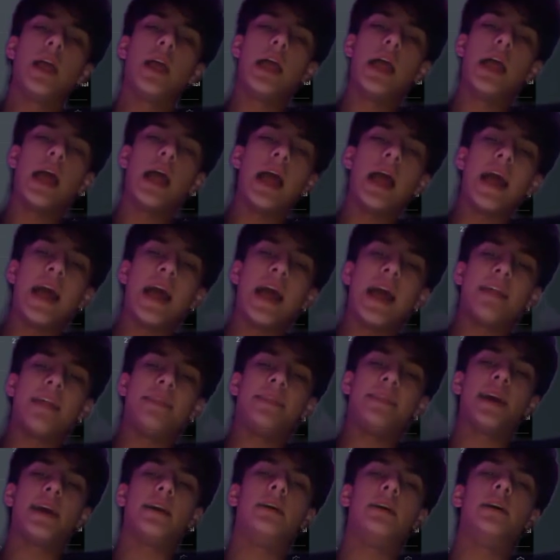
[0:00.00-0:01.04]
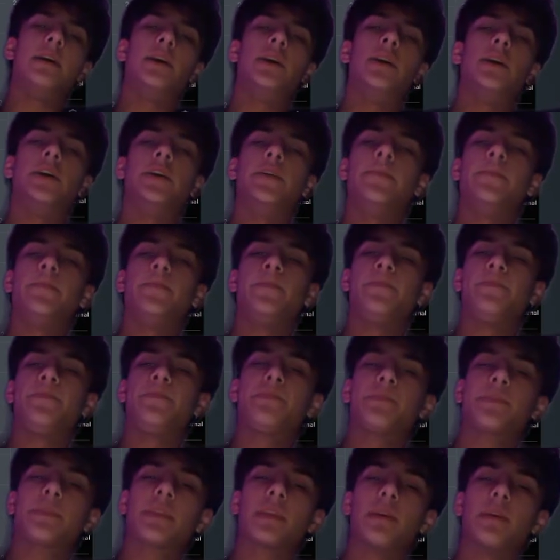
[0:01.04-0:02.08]
At that,
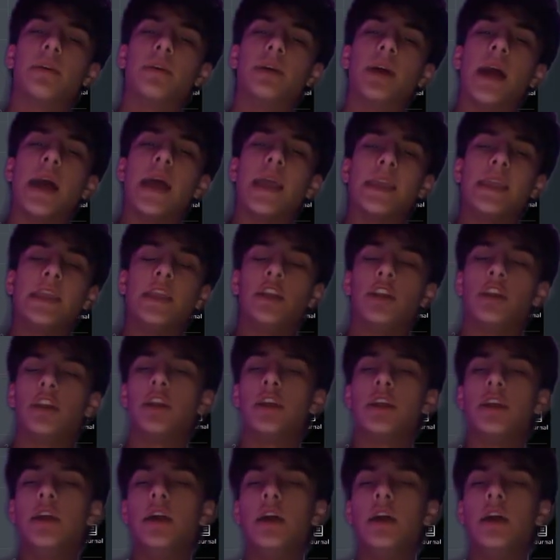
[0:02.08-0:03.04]
I hear.